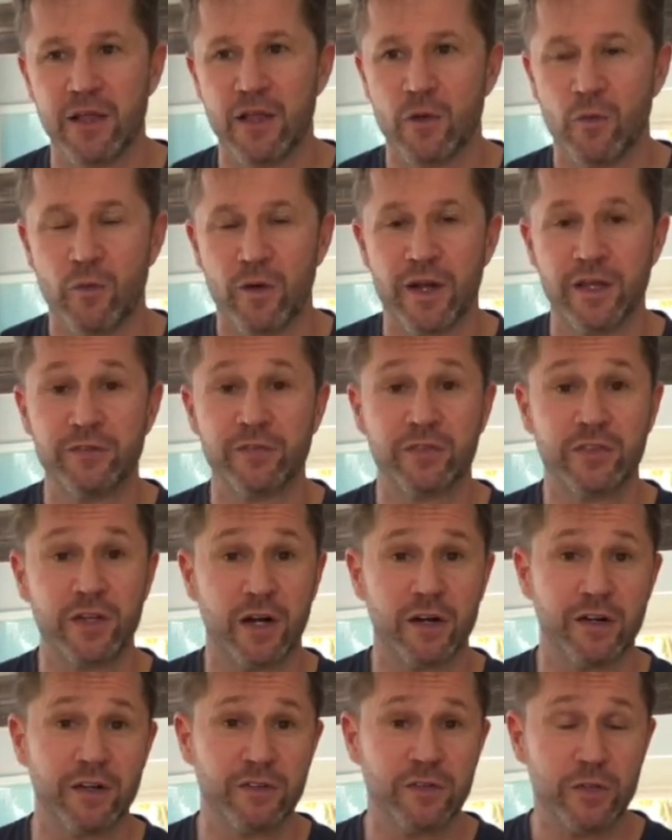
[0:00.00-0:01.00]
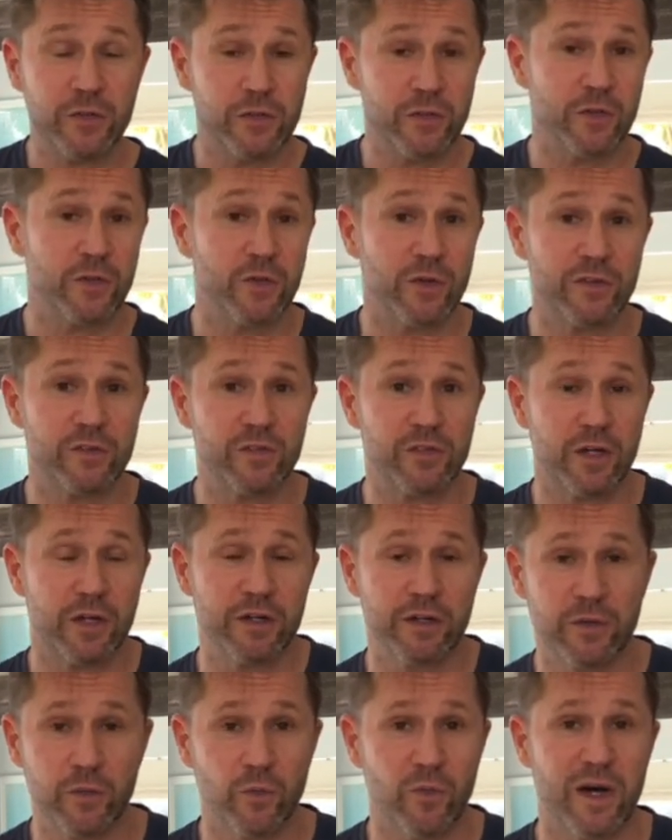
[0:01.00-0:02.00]
What I started to do and started
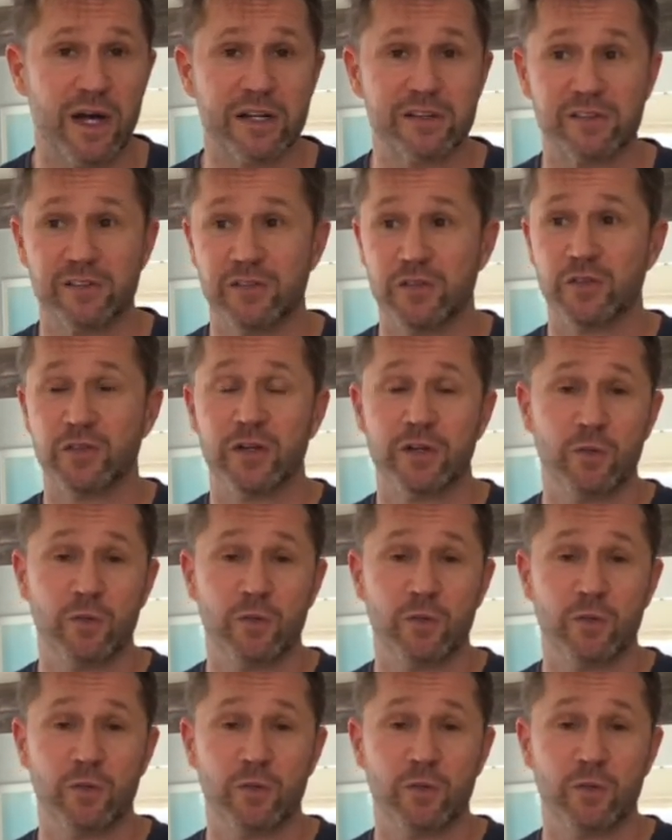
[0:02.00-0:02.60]
to watch is I started to